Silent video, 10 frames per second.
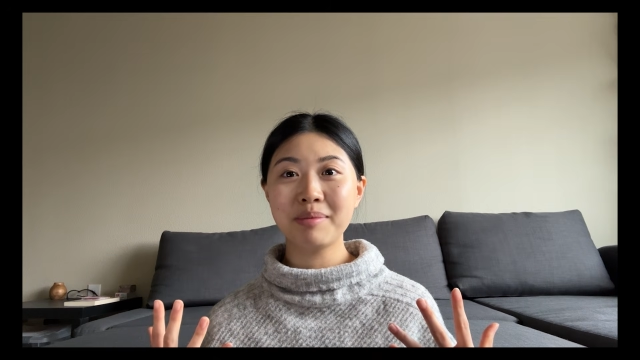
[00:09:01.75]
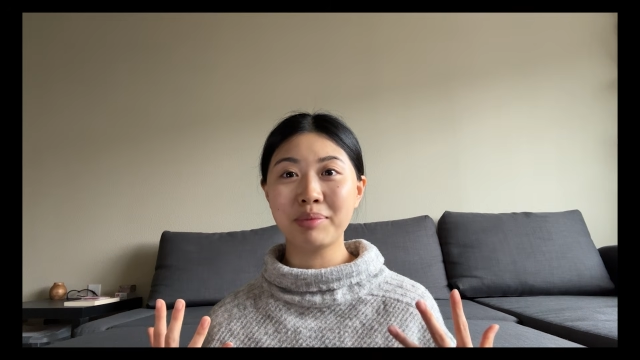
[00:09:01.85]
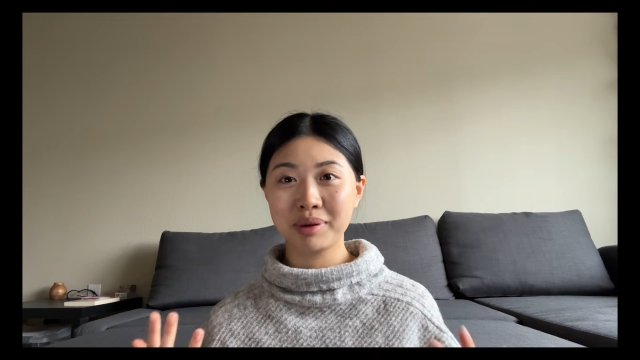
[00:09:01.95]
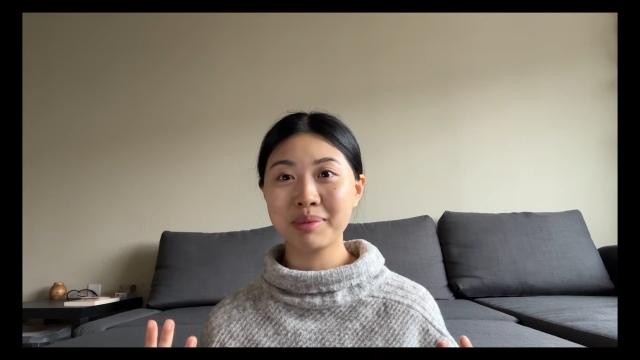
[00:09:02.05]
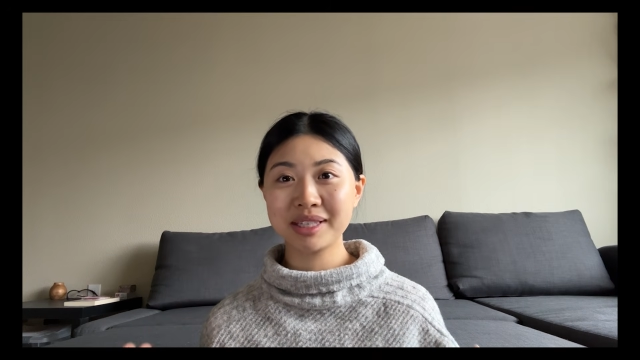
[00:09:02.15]

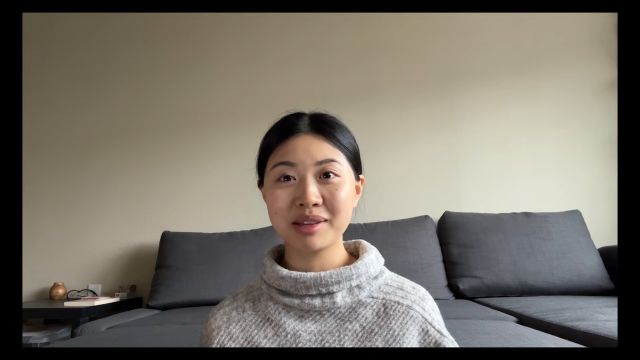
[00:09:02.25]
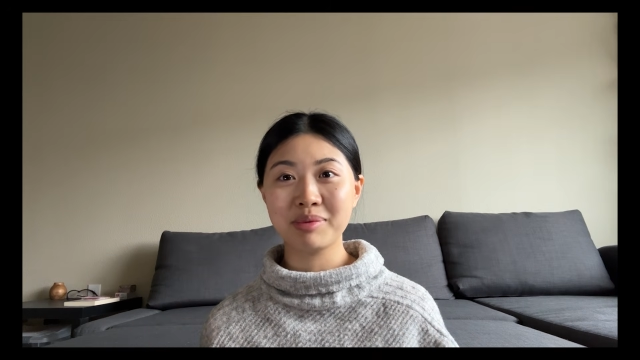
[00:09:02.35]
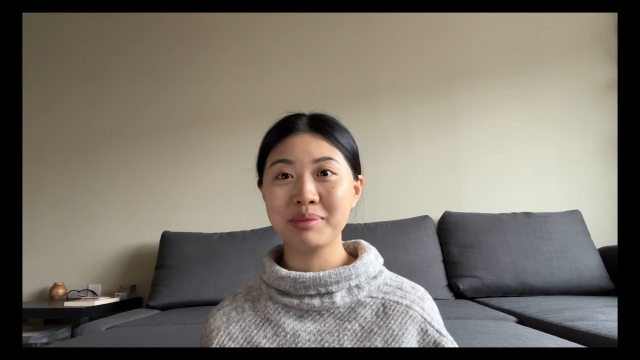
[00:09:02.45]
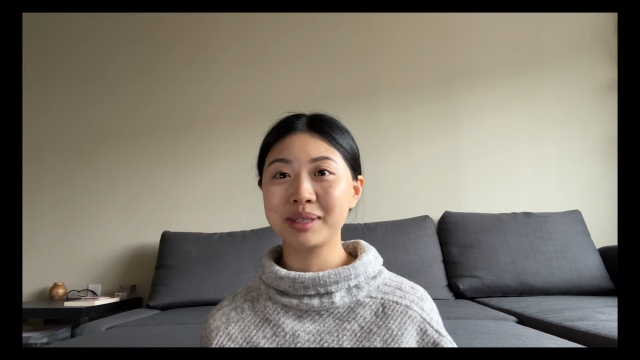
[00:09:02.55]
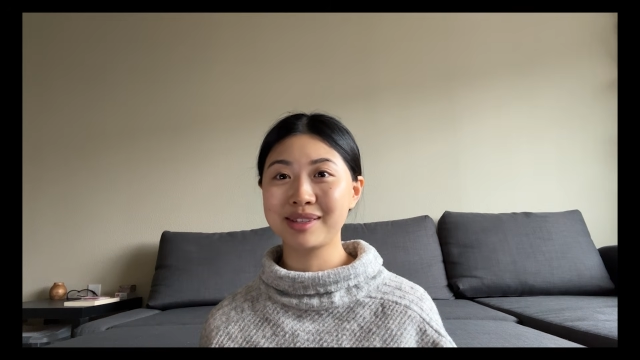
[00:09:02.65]
book
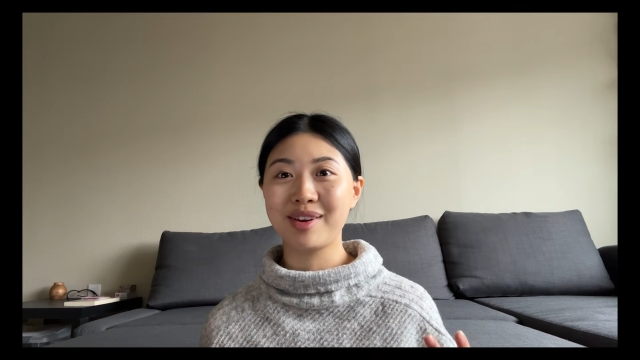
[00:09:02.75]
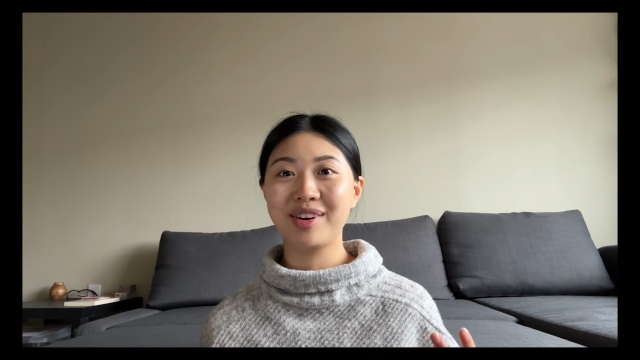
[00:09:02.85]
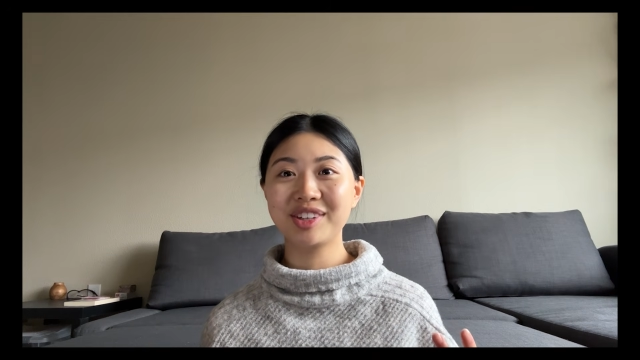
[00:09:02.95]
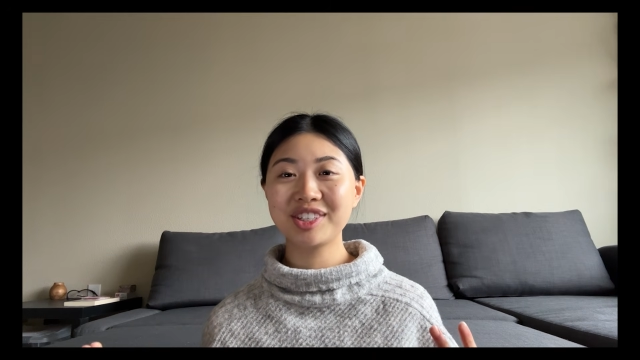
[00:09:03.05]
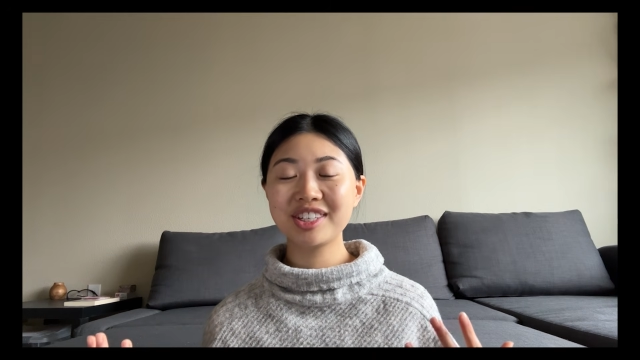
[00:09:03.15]
myself a
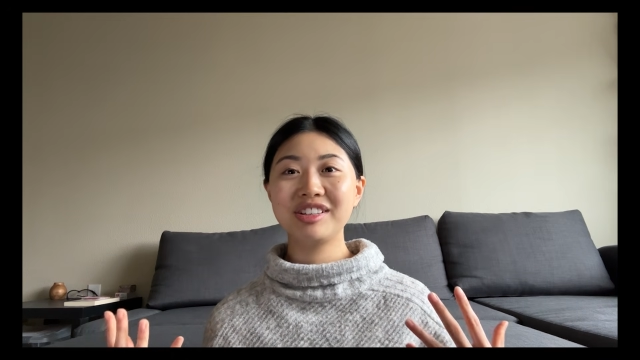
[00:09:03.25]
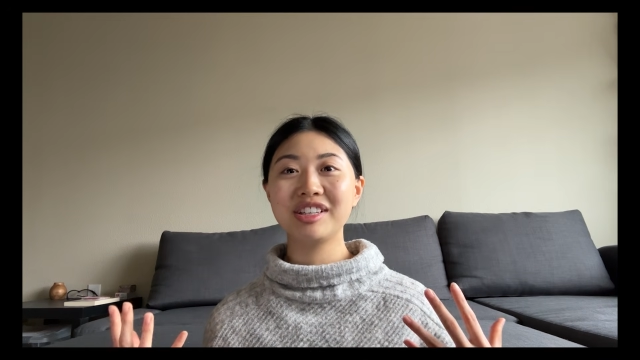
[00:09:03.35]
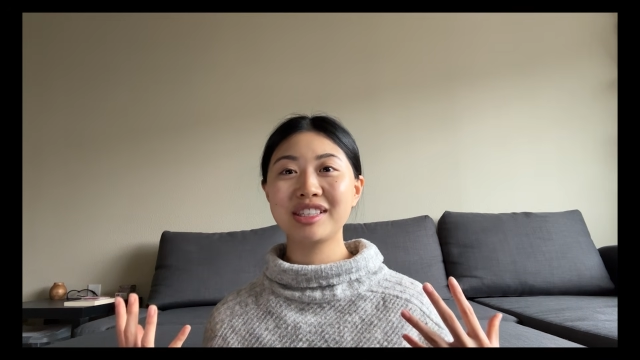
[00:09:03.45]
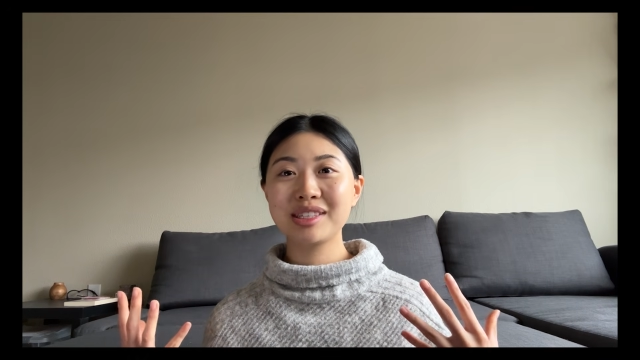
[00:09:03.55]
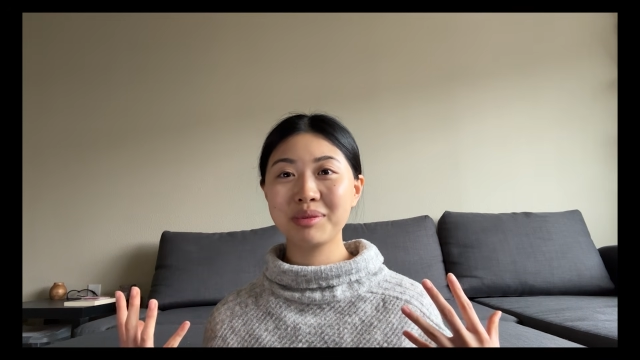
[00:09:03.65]
massage
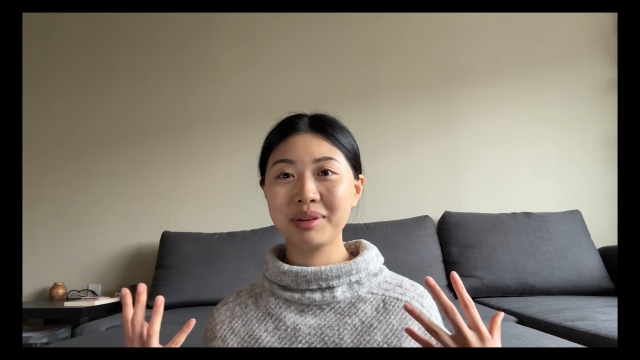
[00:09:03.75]
just to